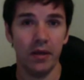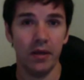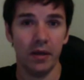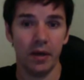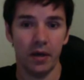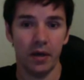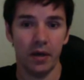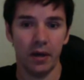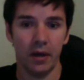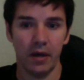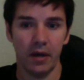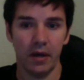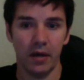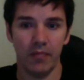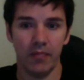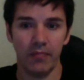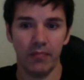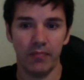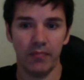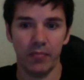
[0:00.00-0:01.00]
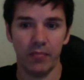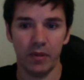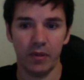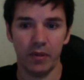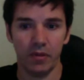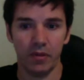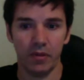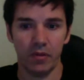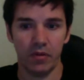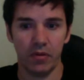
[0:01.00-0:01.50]
and
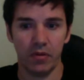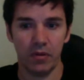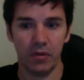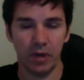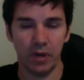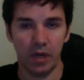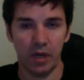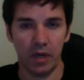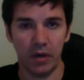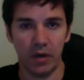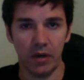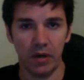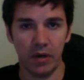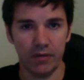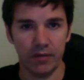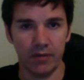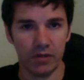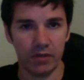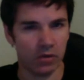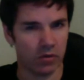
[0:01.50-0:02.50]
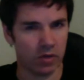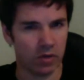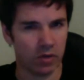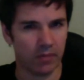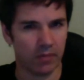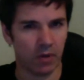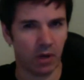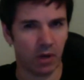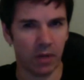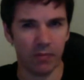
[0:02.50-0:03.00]
if it's hooked
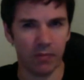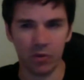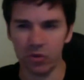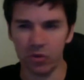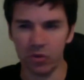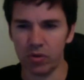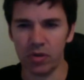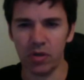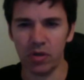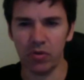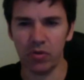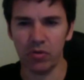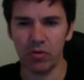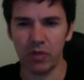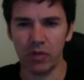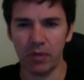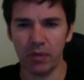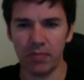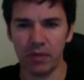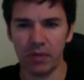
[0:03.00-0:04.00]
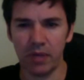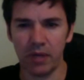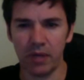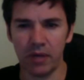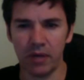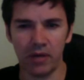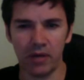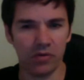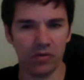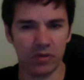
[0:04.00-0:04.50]
up to, I'm not sure, are you hooked up to
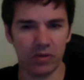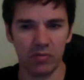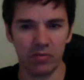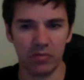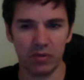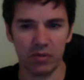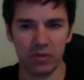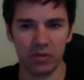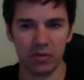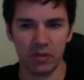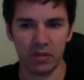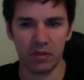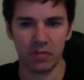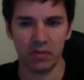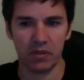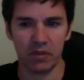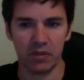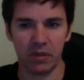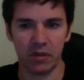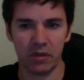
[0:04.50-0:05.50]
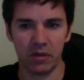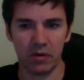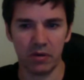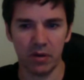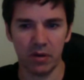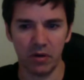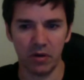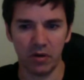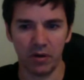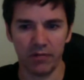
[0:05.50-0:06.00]
that? Because there was something that
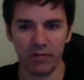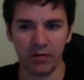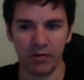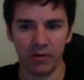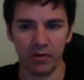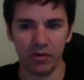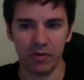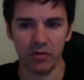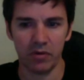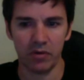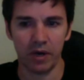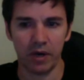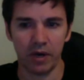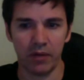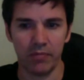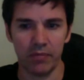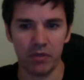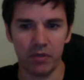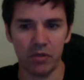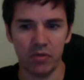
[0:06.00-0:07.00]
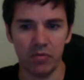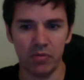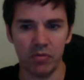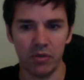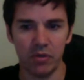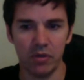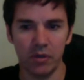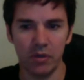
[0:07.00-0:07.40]
not everyone took up. Did you?